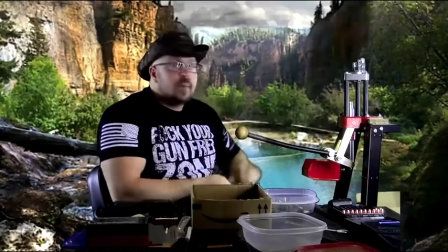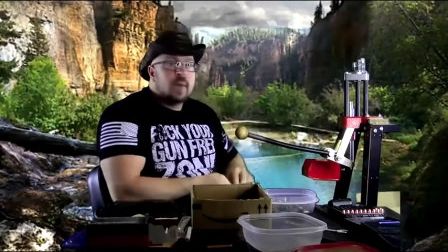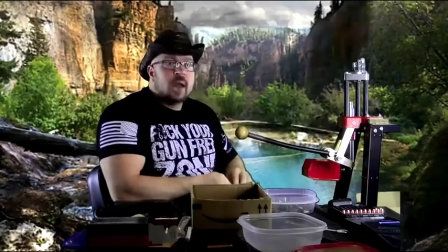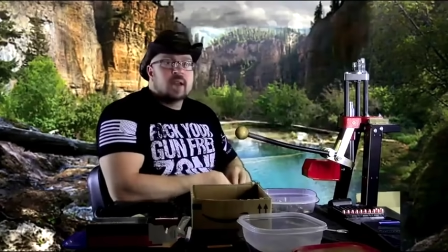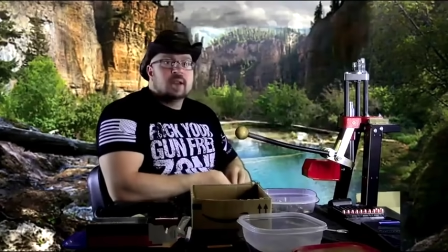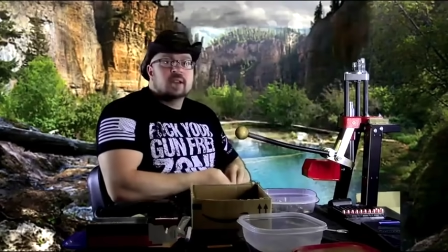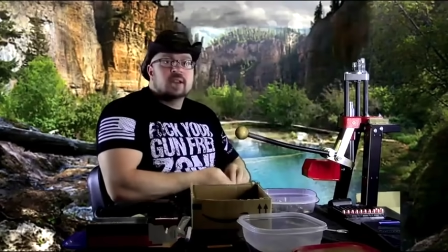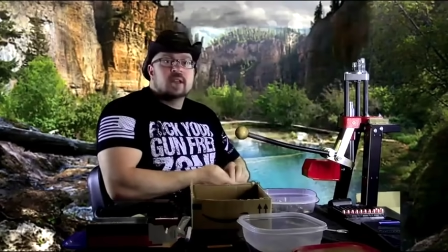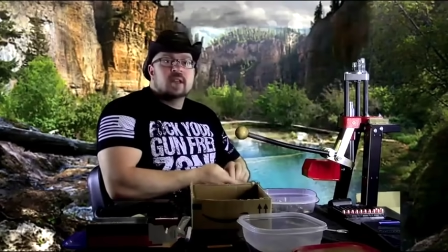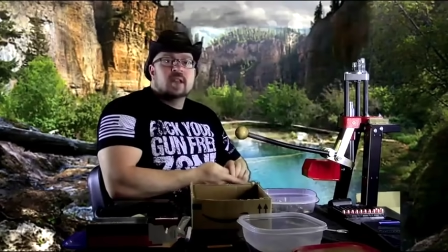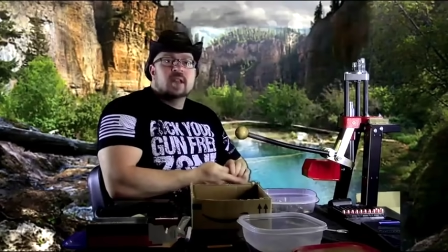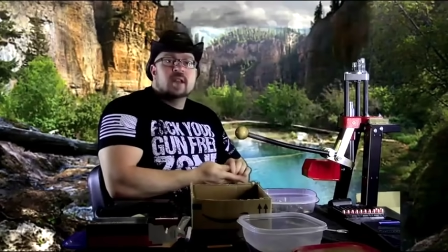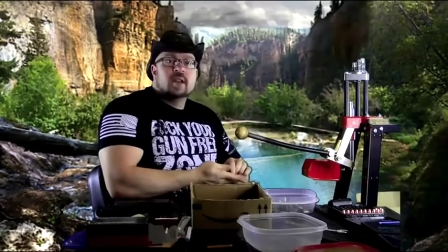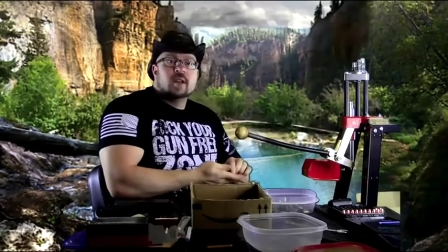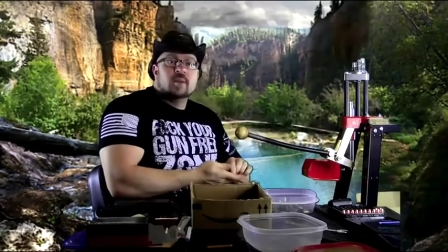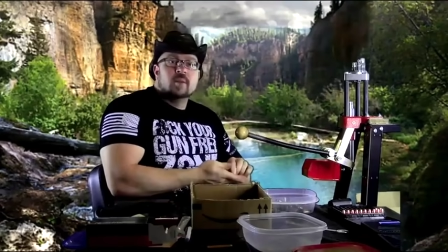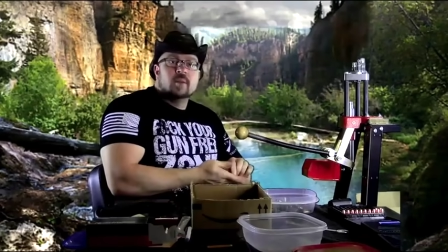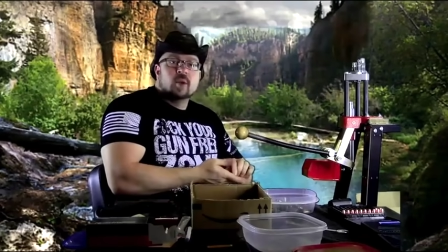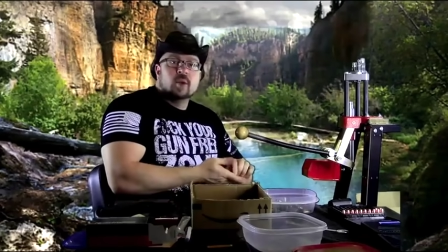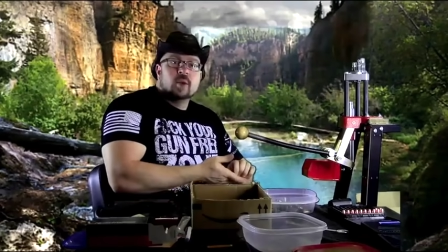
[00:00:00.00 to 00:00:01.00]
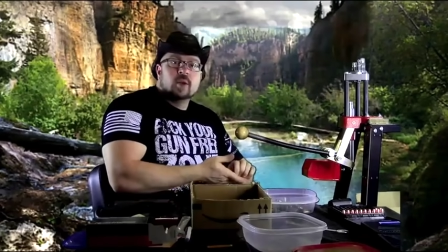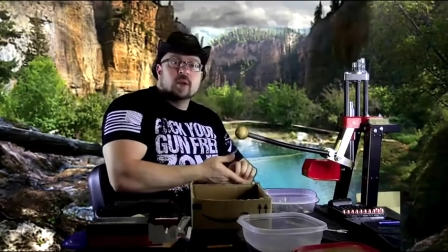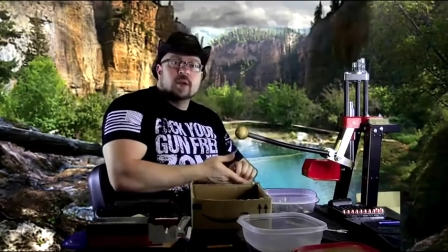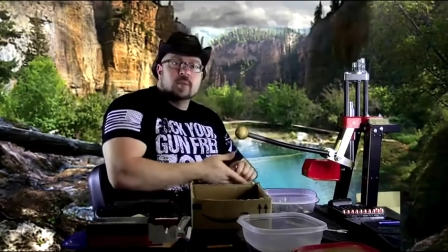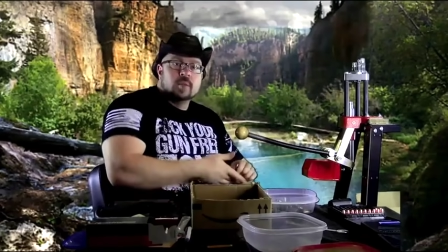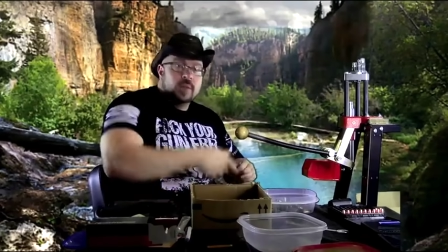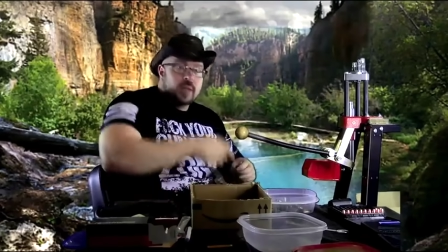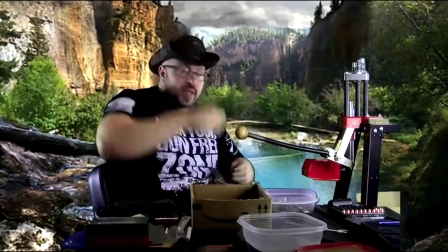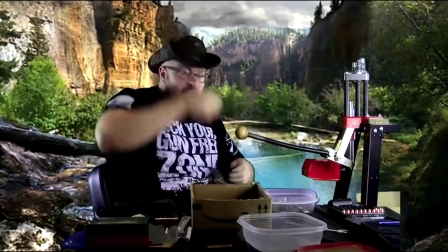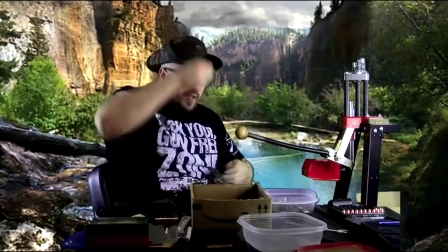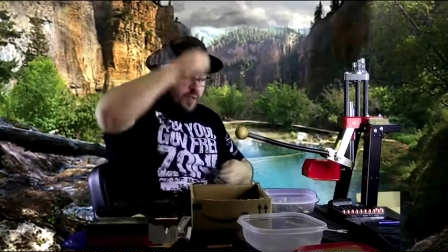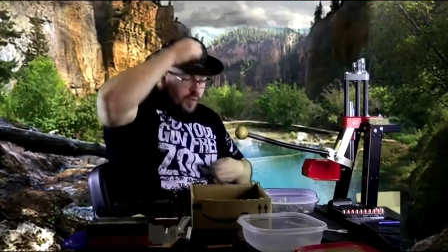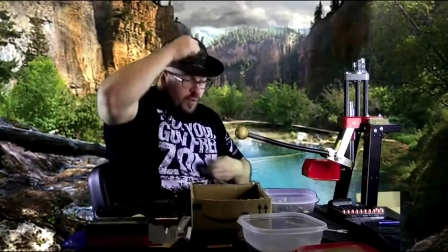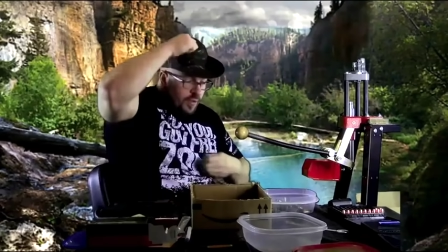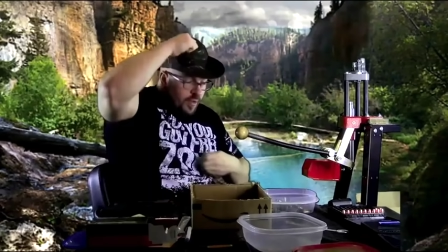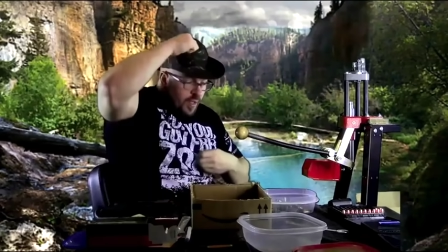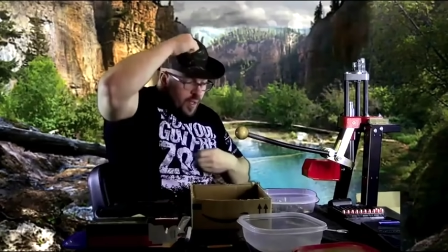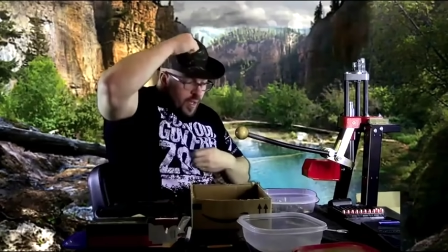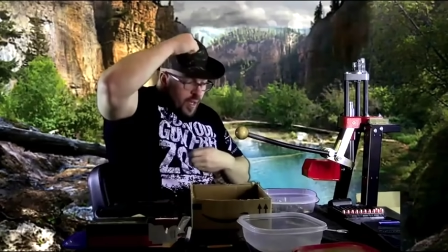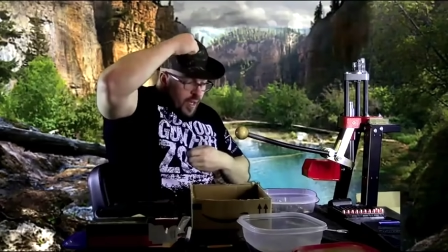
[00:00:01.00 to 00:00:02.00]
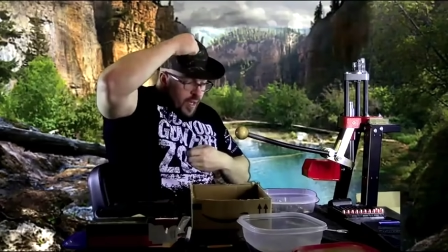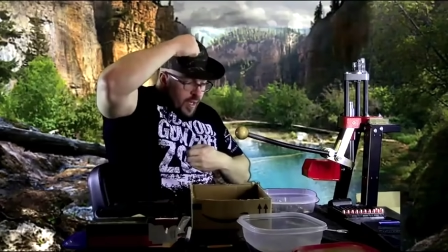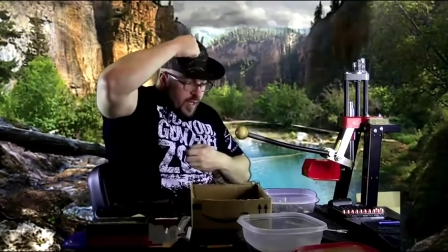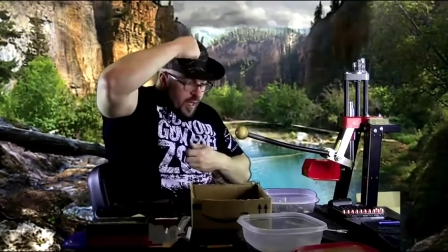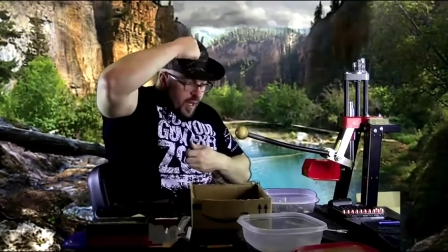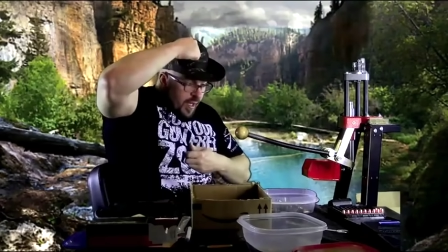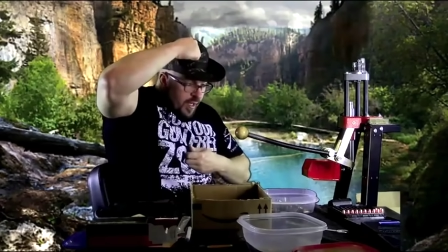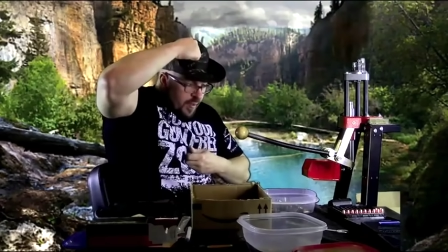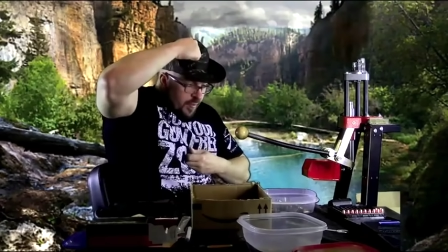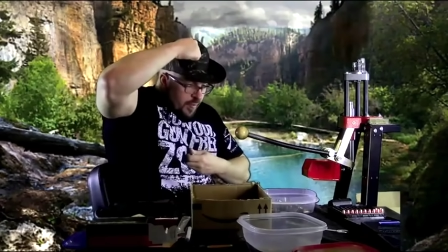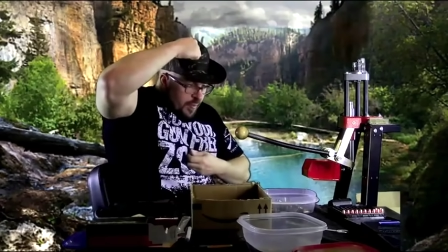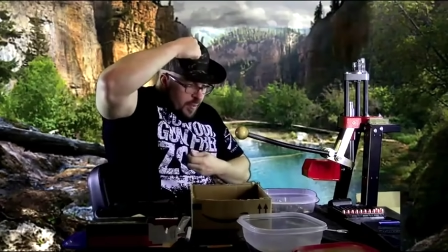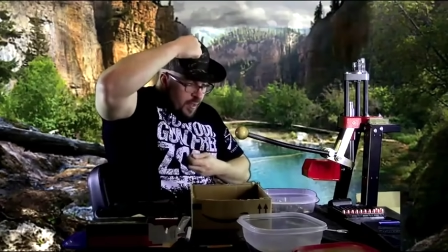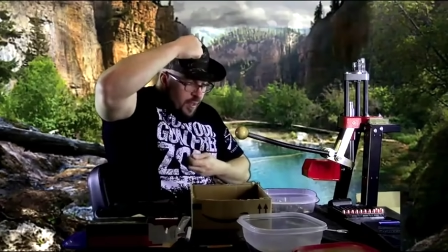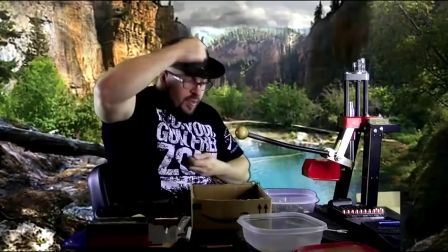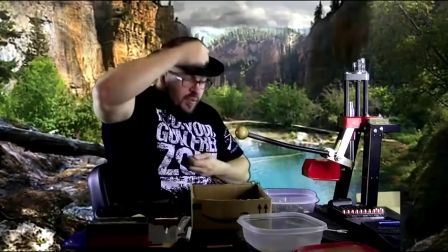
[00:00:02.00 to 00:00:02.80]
my skin and pull and peel, and I can peel